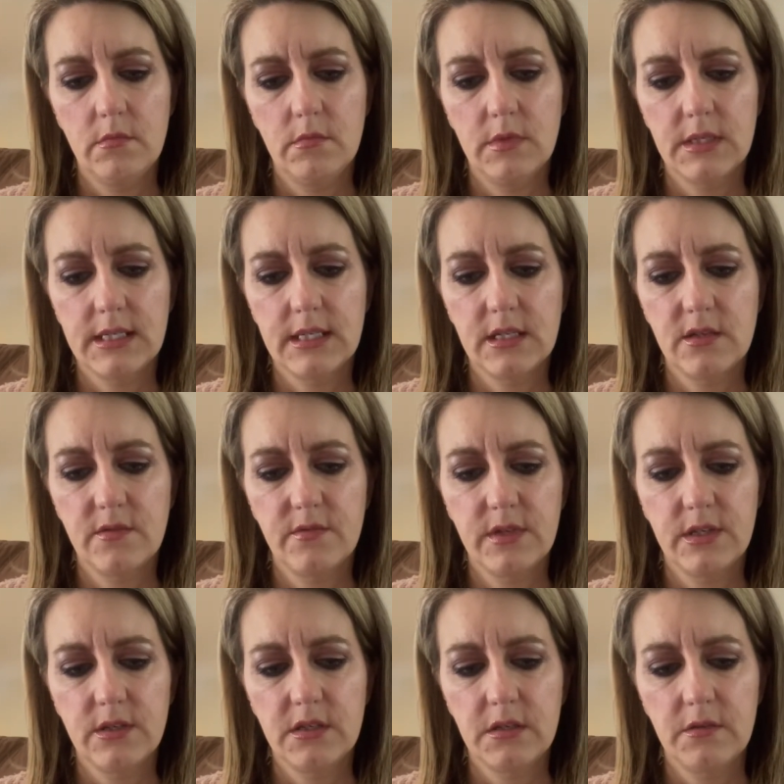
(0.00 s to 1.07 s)
it says
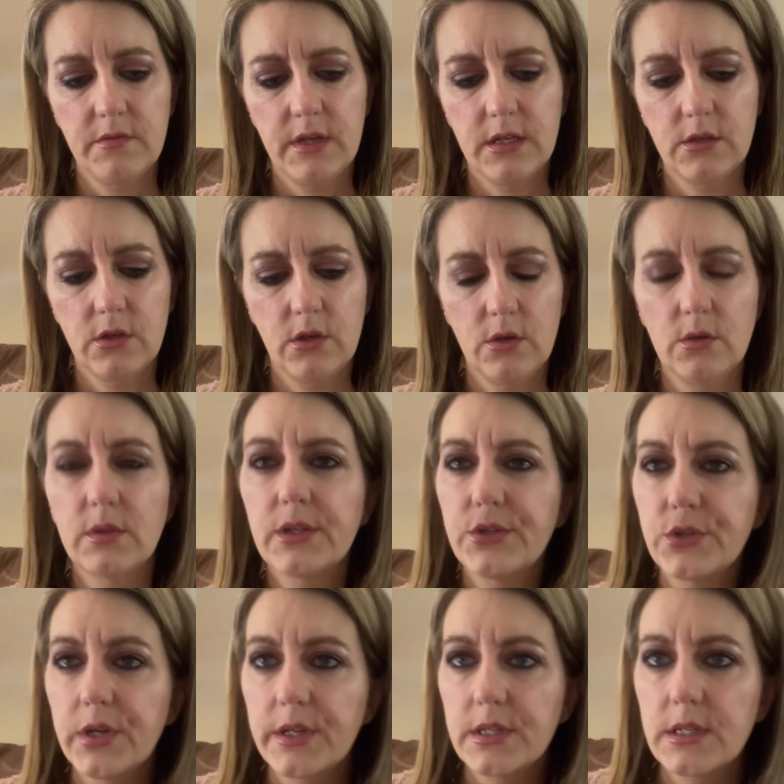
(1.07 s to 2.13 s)
Vincent Van Gogh. Let's
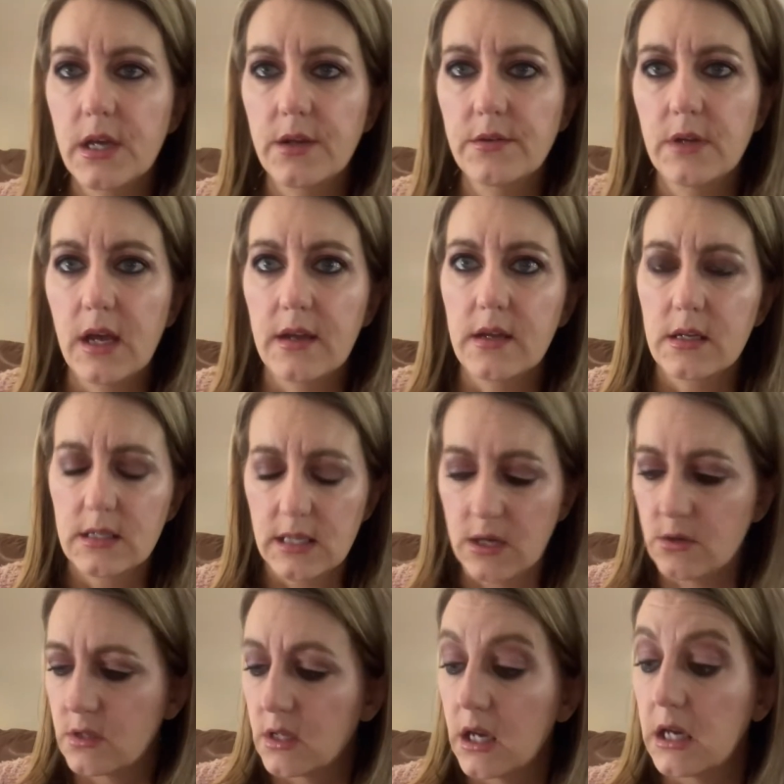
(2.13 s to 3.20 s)
try this on. I, it
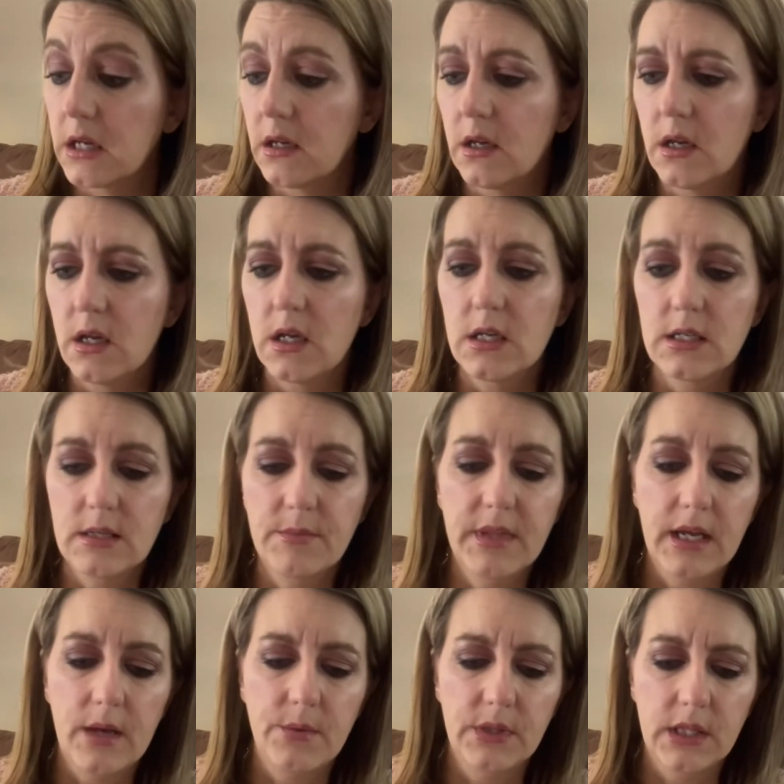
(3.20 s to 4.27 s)
sounds like
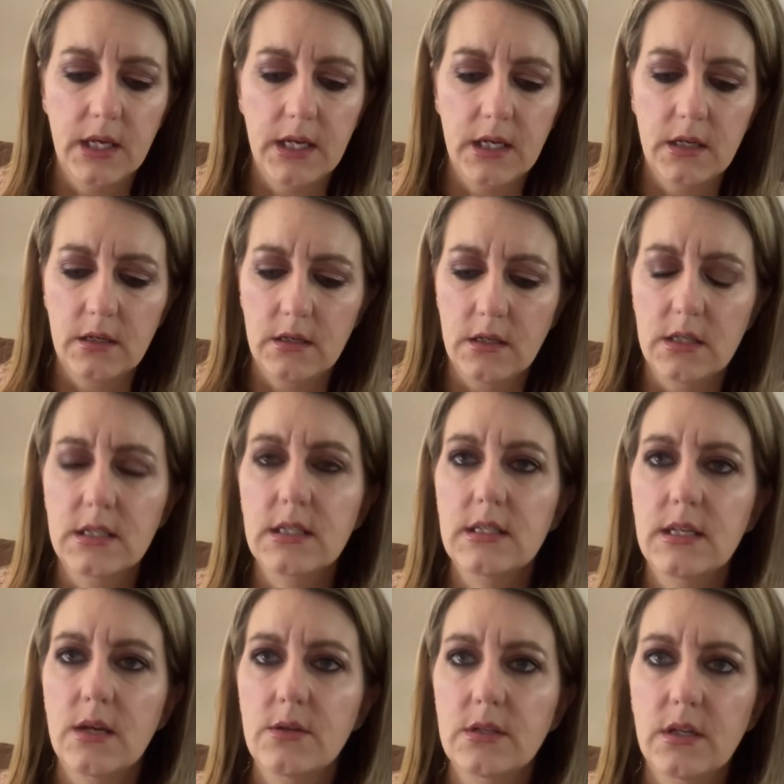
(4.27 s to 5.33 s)
something I would like because it
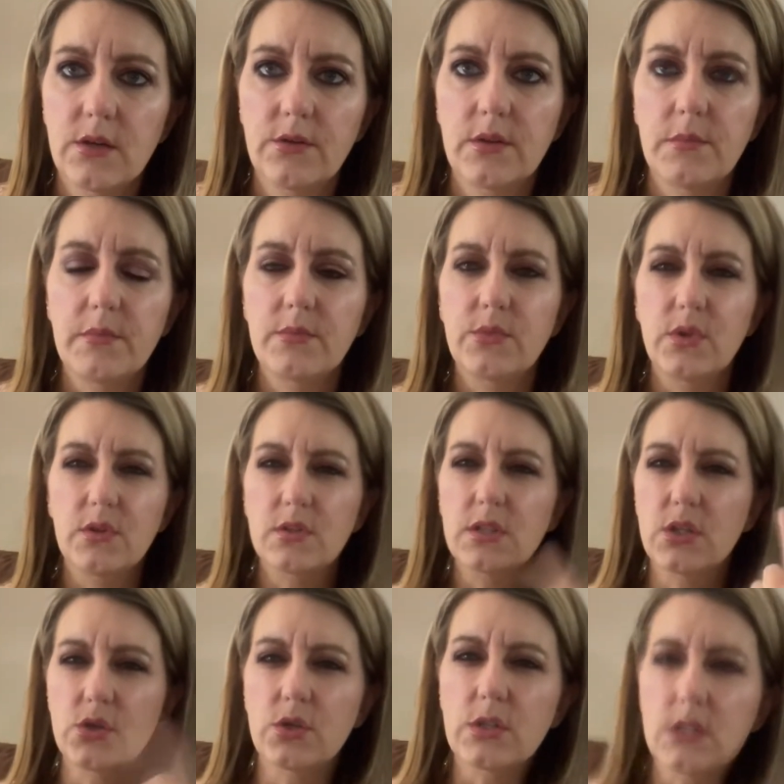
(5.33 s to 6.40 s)
sounds like the the
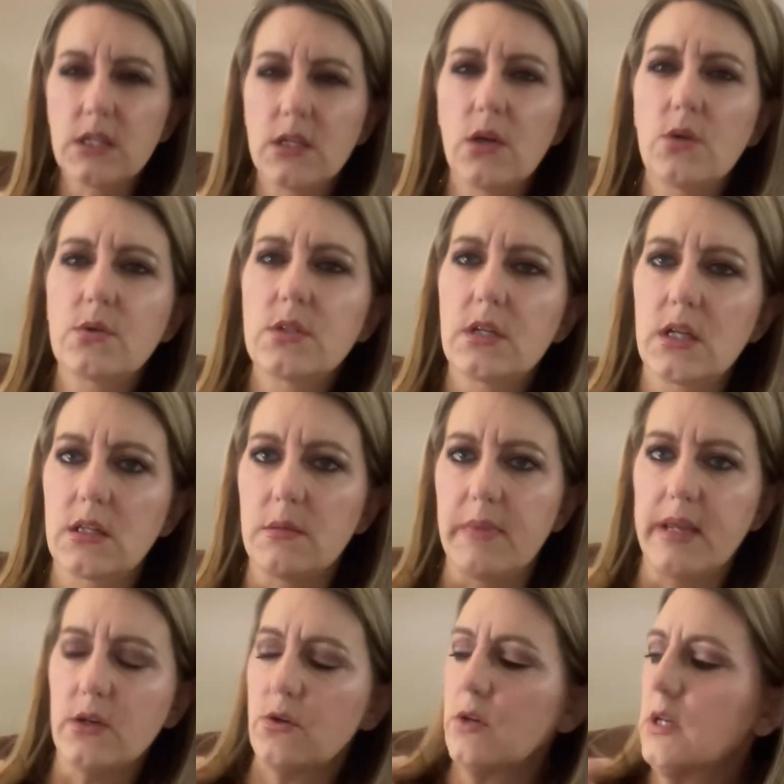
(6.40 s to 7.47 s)
citrusy notes, like the
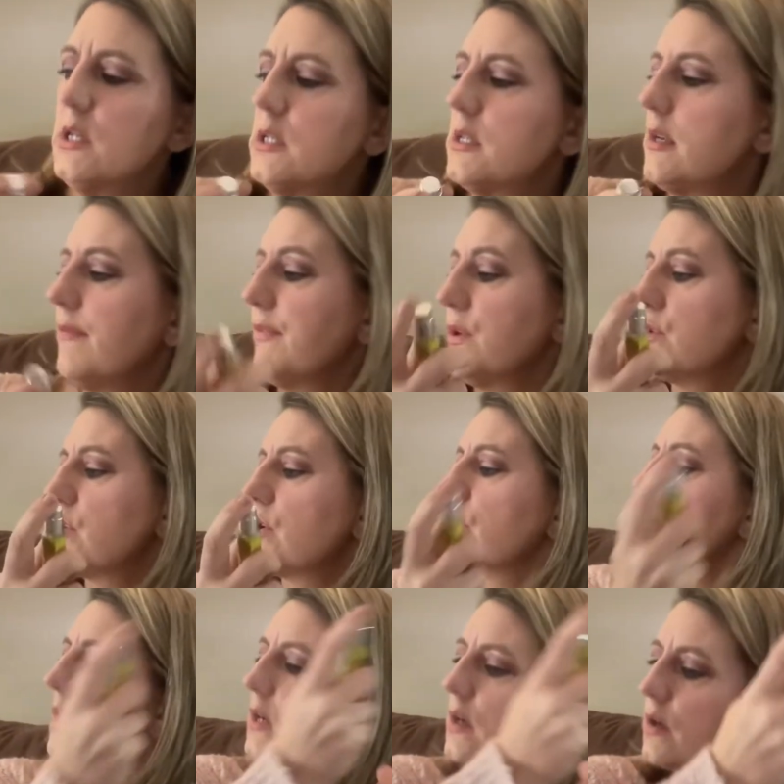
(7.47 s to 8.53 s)
mandarin and stuff. Those are
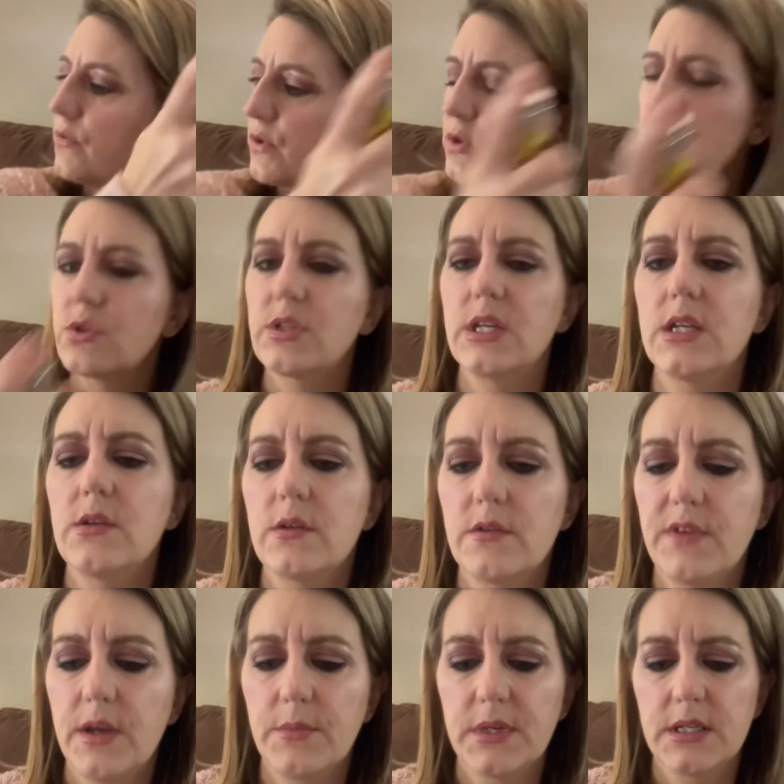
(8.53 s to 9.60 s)
those are scent
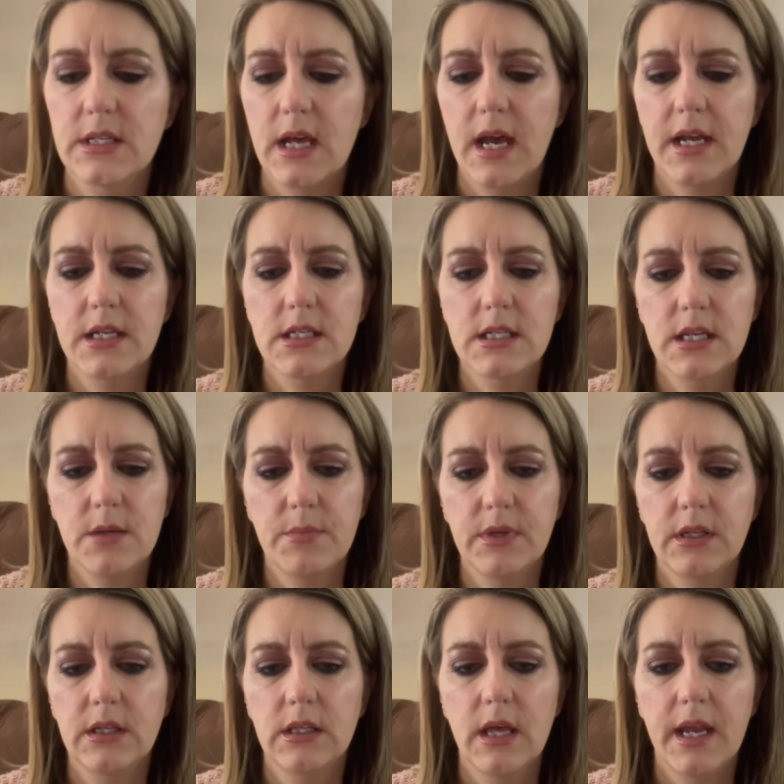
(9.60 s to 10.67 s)
families I
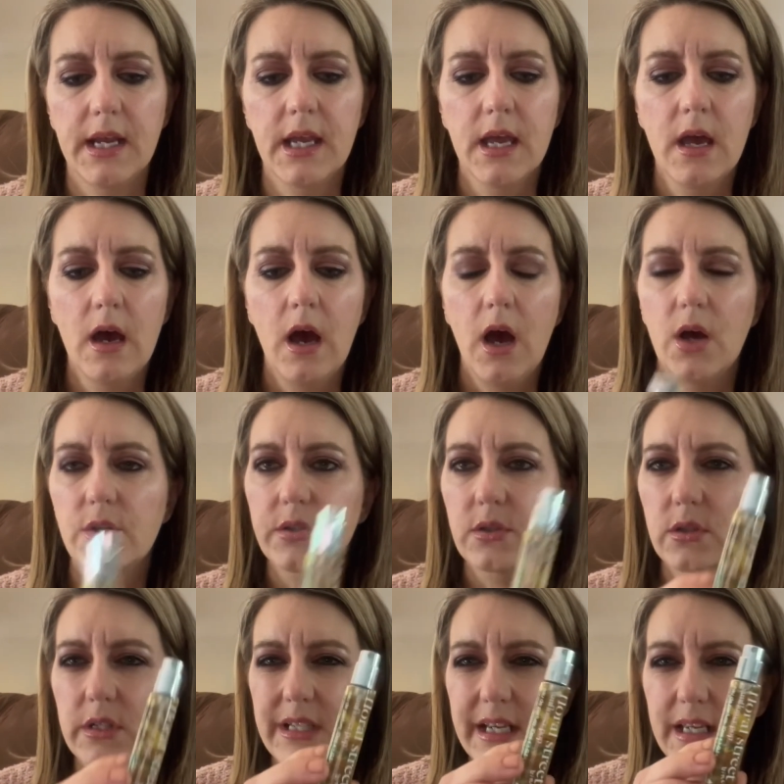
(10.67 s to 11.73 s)
typically like. Also,
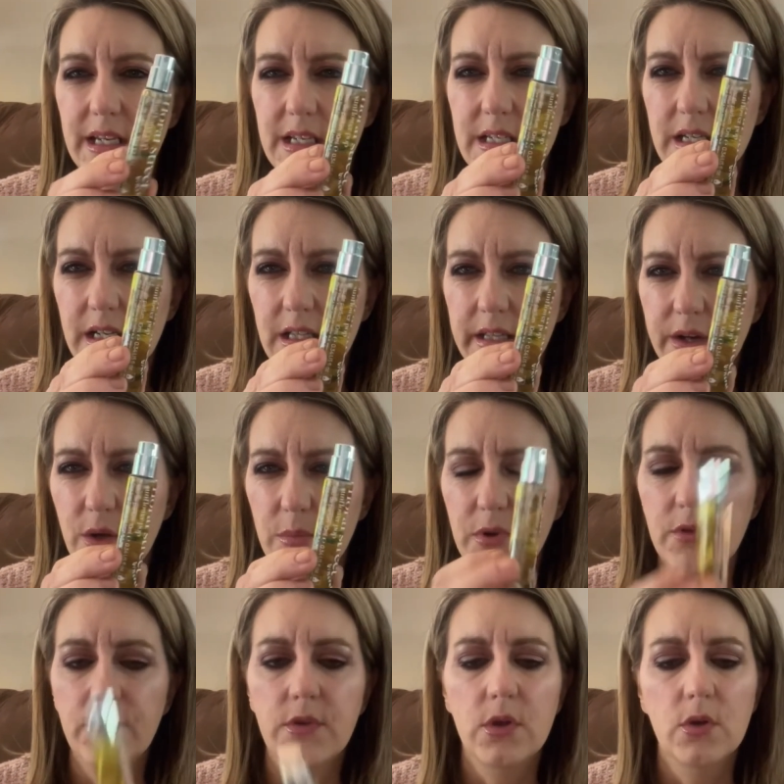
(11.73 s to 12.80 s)
looks like it is a clear
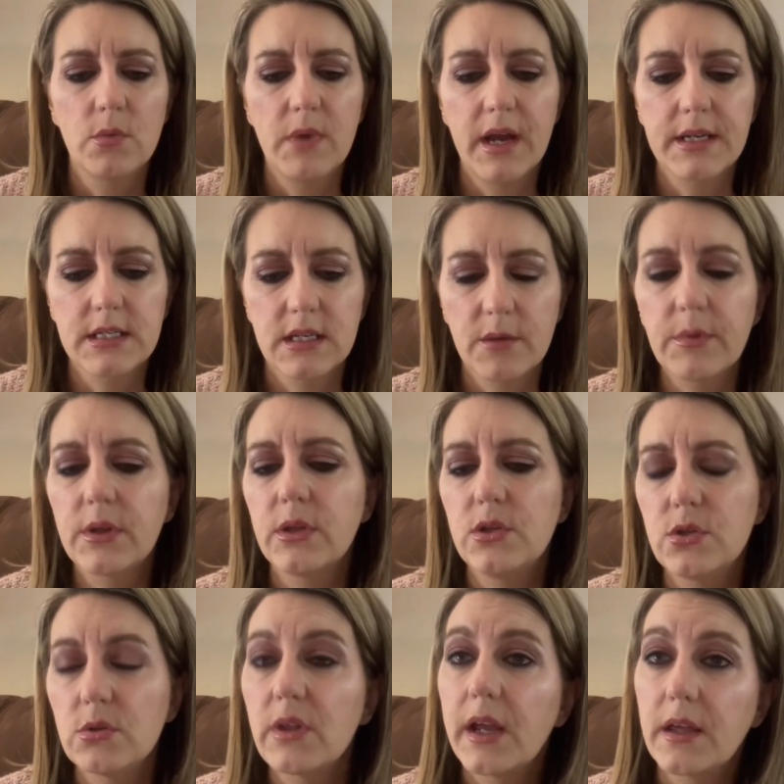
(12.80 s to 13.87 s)
perfume. I typically
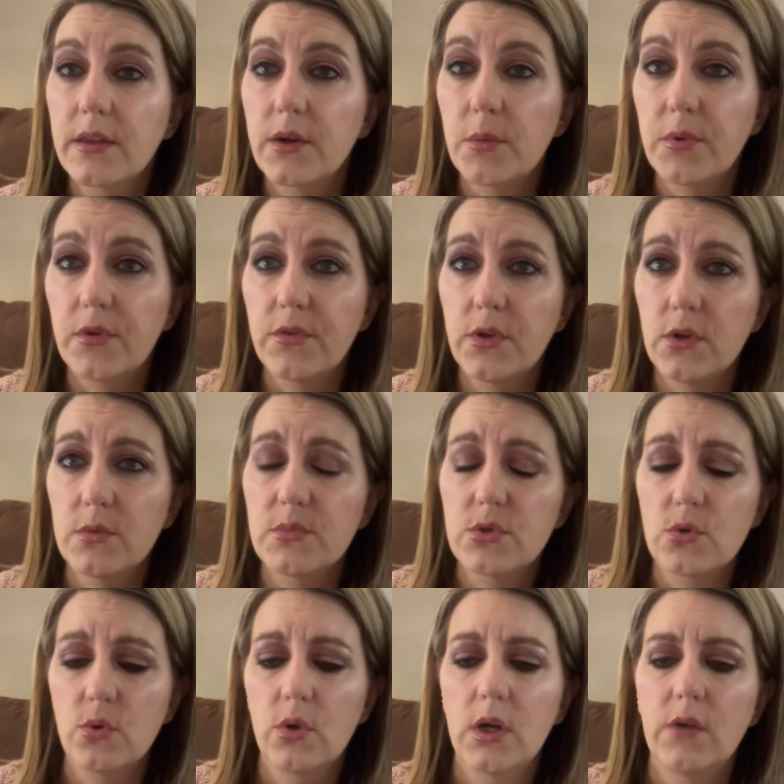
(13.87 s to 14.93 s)
do like clear perfumes
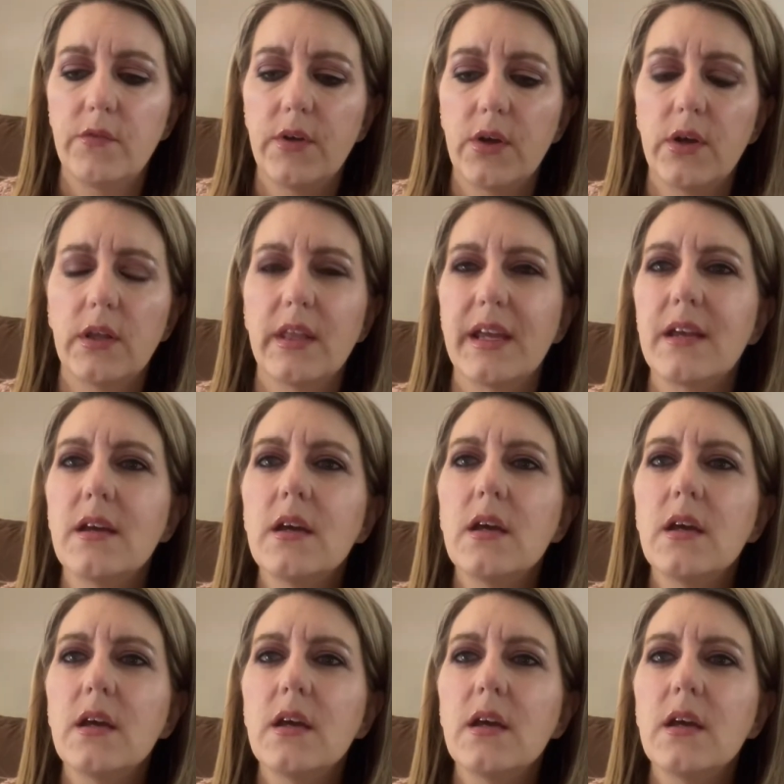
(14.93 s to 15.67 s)
or very like